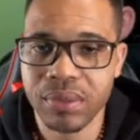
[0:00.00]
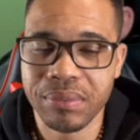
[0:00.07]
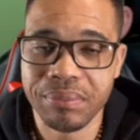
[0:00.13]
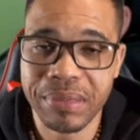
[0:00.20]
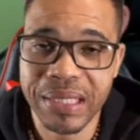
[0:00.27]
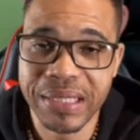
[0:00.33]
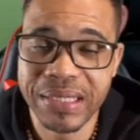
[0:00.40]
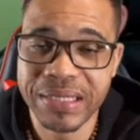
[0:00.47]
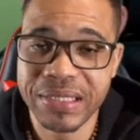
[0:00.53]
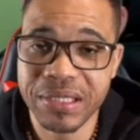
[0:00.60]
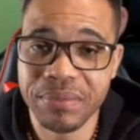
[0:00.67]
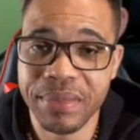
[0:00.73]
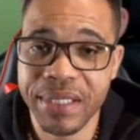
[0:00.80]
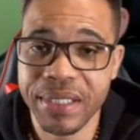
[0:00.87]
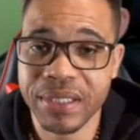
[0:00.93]
Man,
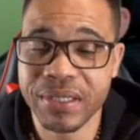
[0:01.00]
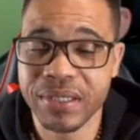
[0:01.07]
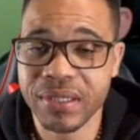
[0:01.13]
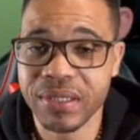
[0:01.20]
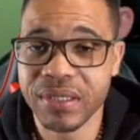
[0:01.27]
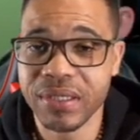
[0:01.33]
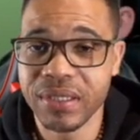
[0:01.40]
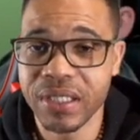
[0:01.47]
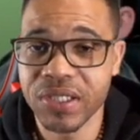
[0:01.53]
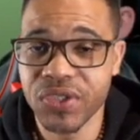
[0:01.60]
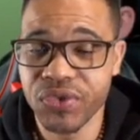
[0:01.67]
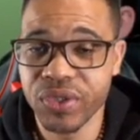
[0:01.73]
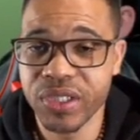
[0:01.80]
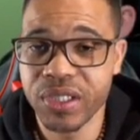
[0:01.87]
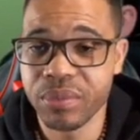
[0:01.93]
listen, man. That
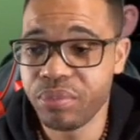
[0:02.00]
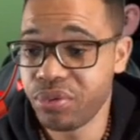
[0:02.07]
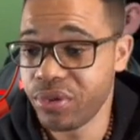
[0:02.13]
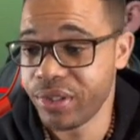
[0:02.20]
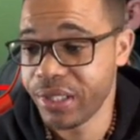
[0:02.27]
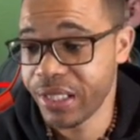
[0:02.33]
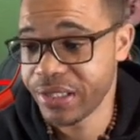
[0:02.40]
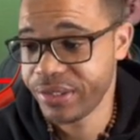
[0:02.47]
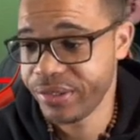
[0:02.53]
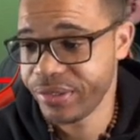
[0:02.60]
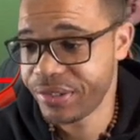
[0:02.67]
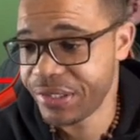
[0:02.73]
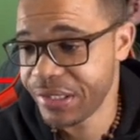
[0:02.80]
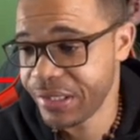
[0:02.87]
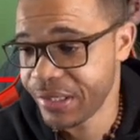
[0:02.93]
strength important. As you can
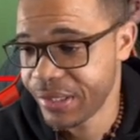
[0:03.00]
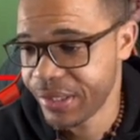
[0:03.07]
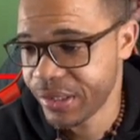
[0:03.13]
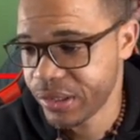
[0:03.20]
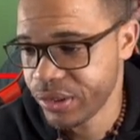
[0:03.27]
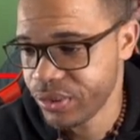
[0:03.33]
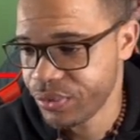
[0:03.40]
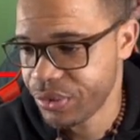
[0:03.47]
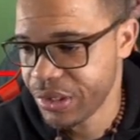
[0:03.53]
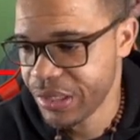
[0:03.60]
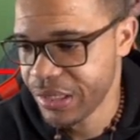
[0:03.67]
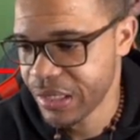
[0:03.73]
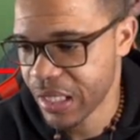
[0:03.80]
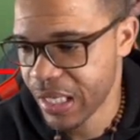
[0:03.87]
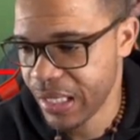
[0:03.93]
see, you
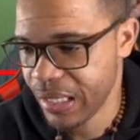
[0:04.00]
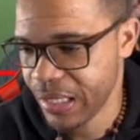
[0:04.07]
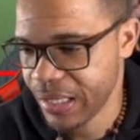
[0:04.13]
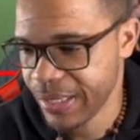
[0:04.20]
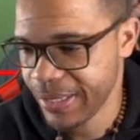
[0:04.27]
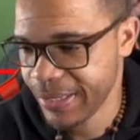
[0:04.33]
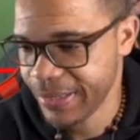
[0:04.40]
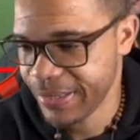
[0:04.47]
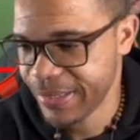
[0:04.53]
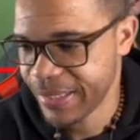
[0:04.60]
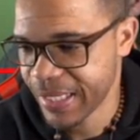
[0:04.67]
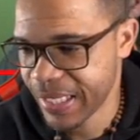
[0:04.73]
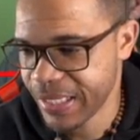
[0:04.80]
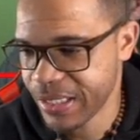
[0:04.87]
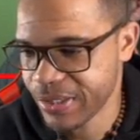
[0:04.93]
need a
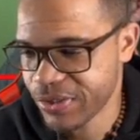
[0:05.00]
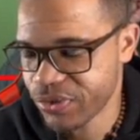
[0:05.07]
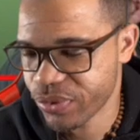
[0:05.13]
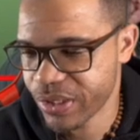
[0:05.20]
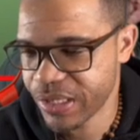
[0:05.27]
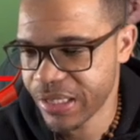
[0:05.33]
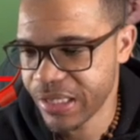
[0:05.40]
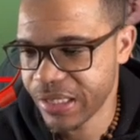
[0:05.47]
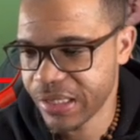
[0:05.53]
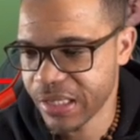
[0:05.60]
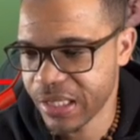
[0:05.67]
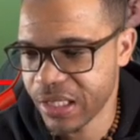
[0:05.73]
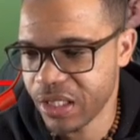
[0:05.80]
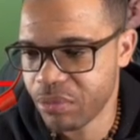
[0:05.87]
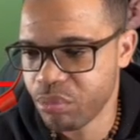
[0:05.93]
90 strength to get
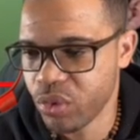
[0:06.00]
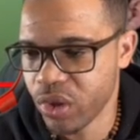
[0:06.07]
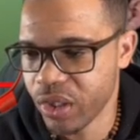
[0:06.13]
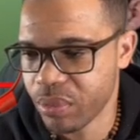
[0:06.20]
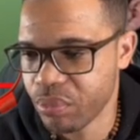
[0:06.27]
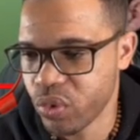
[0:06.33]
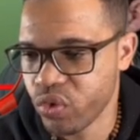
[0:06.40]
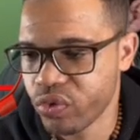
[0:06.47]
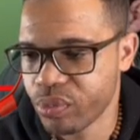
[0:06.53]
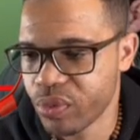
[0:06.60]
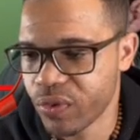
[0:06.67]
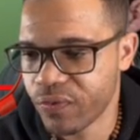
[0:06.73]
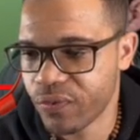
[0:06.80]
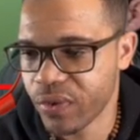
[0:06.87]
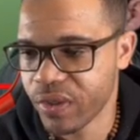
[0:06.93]
that Im
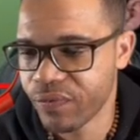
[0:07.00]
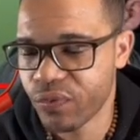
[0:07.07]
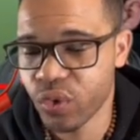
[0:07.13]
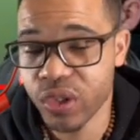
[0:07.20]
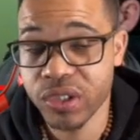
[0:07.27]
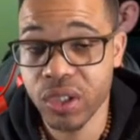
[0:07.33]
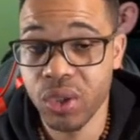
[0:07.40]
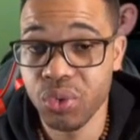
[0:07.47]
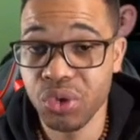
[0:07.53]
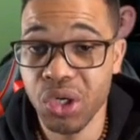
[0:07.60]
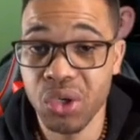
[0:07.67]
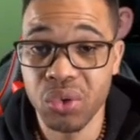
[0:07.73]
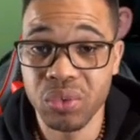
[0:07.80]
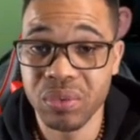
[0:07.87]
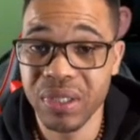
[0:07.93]
immovable enforcer on
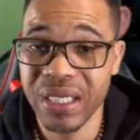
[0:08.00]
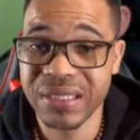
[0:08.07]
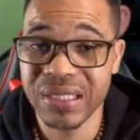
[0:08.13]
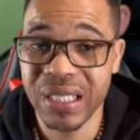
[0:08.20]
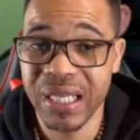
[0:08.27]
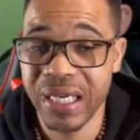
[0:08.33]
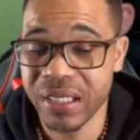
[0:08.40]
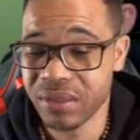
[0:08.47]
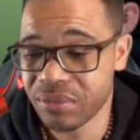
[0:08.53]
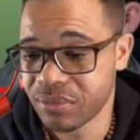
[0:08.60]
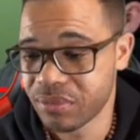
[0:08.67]
goal. That's a lot.